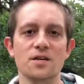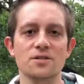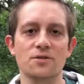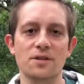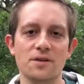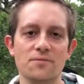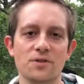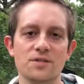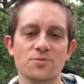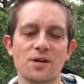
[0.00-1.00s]
So the theme for
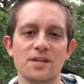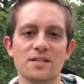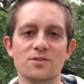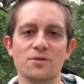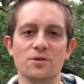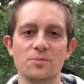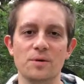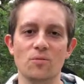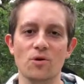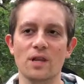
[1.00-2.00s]
this one is going to
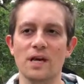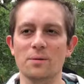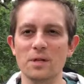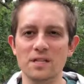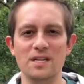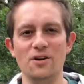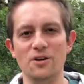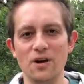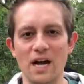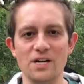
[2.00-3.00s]
be more like
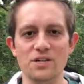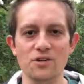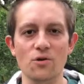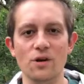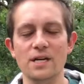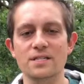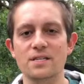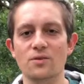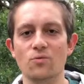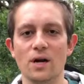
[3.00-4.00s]
military or action oriented,